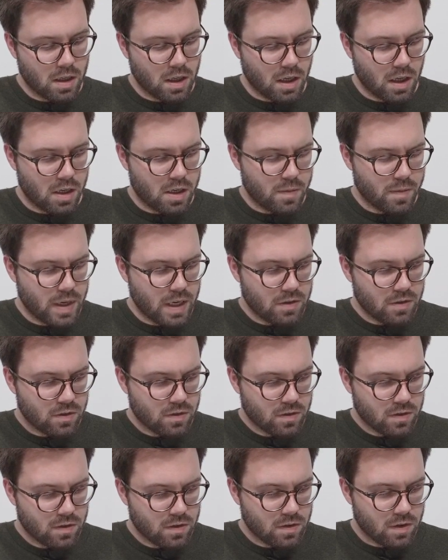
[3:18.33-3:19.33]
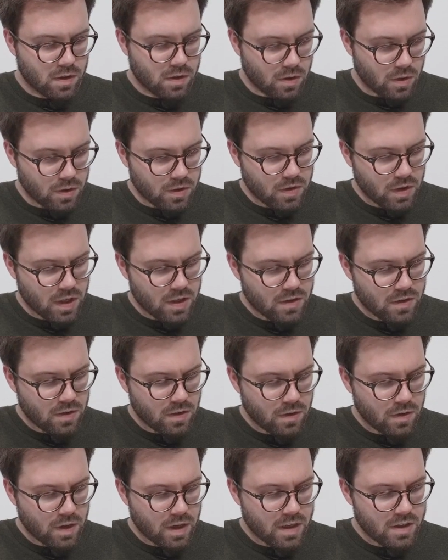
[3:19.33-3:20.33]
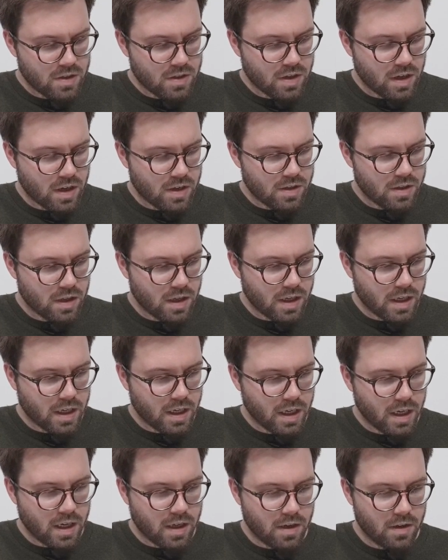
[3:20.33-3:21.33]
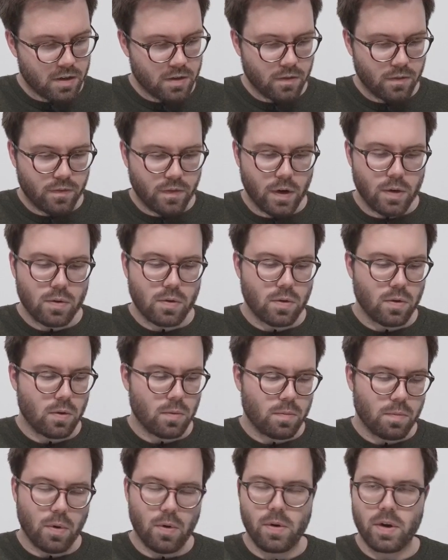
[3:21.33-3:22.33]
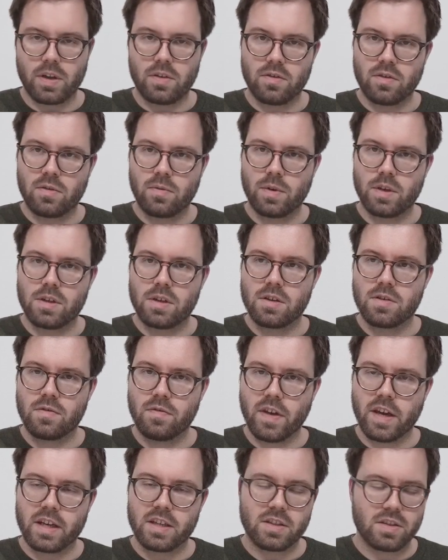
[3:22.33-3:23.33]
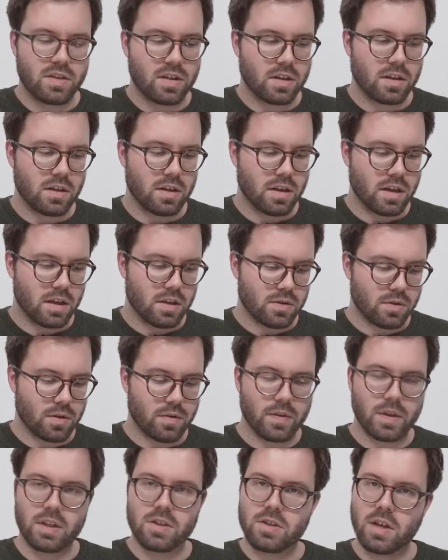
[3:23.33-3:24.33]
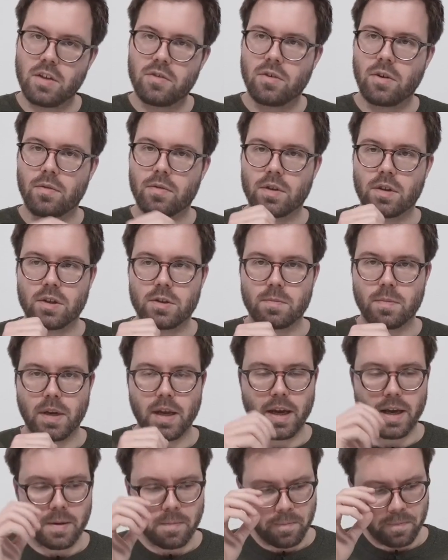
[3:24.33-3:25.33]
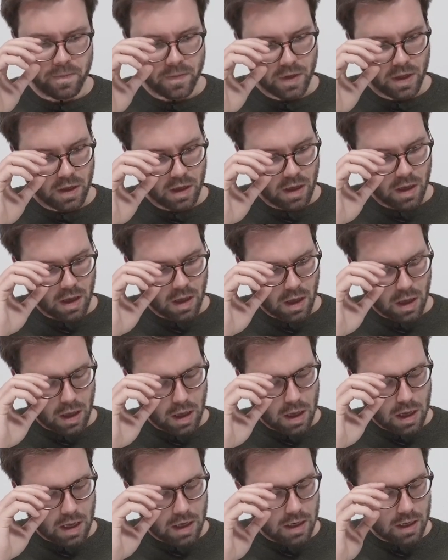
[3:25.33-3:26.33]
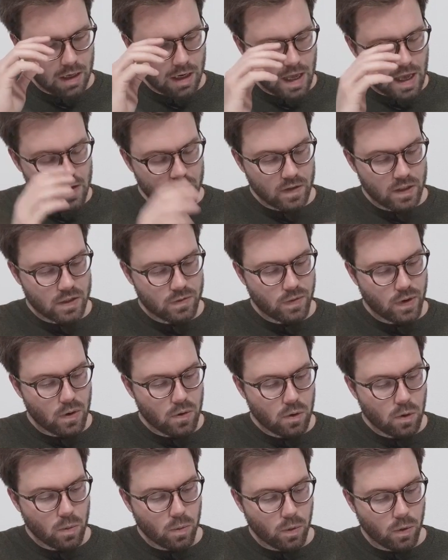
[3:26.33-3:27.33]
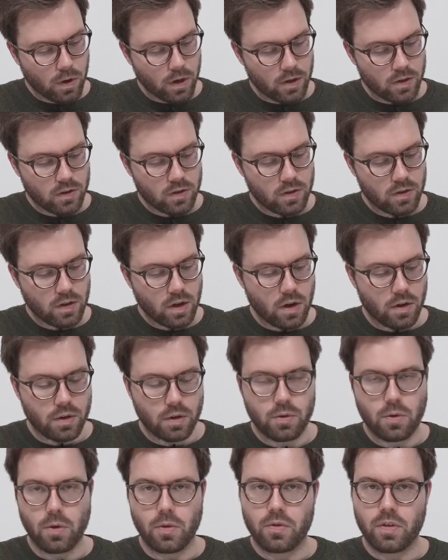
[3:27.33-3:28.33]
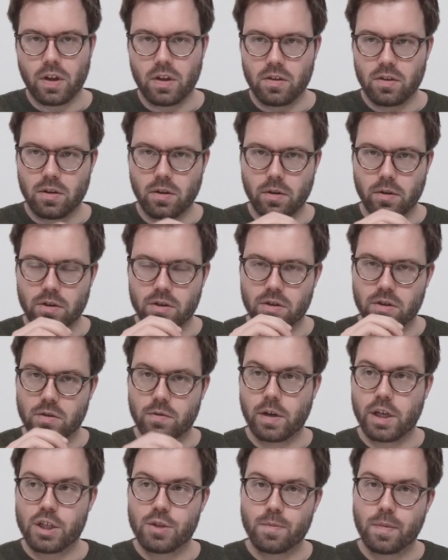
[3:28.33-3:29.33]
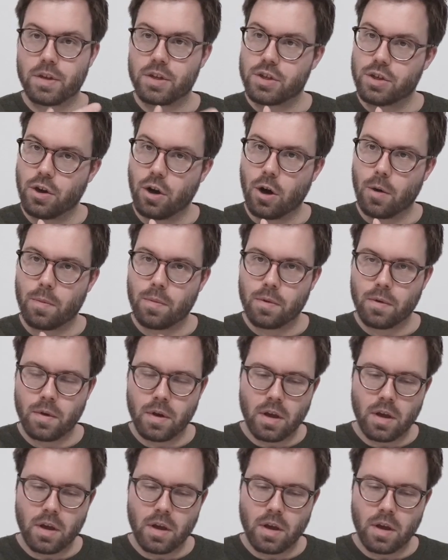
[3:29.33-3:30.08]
And about the content on this, there's like a focal point which is fixed in the center of the display. And at this focal point, all the content looks crisp and sharp.